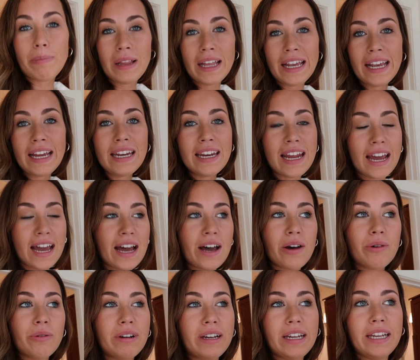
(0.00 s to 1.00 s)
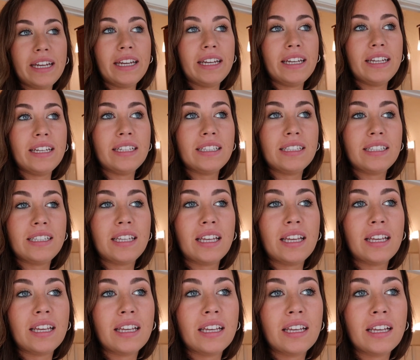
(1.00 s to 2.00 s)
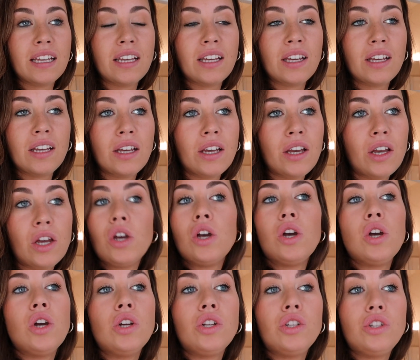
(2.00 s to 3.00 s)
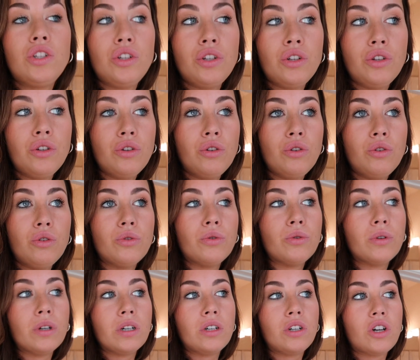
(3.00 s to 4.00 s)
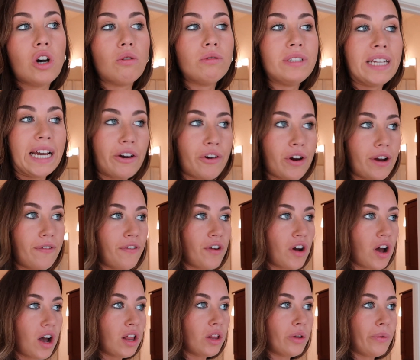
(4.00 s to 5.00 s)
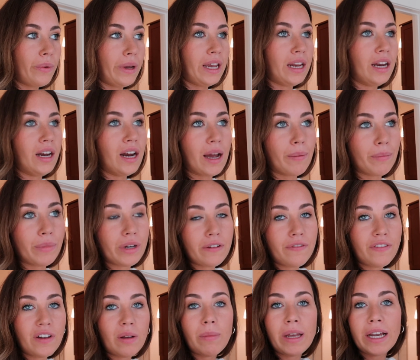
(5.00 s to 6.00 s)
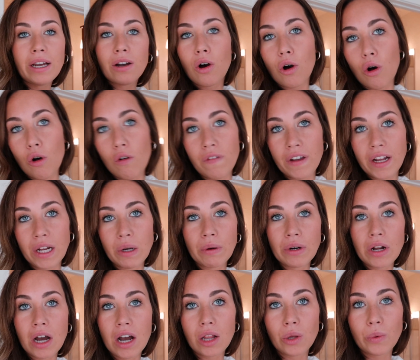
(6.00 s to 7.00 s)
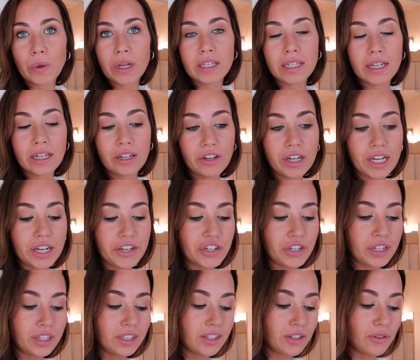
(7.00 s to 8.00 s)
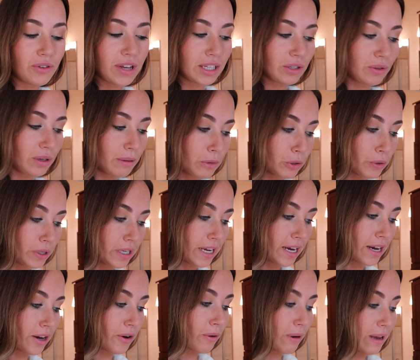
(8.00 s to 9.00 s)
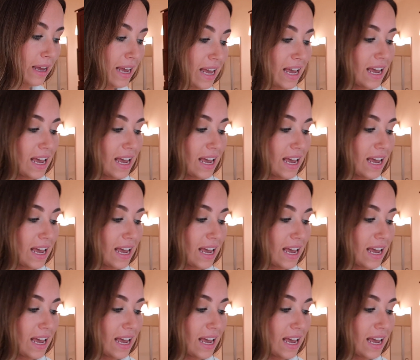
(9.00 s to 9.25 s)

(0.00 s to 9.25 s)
plan now is to go decorate for Halloween and I'm going to film like a whole video on Halloween decorations. So that's what I'm doing now.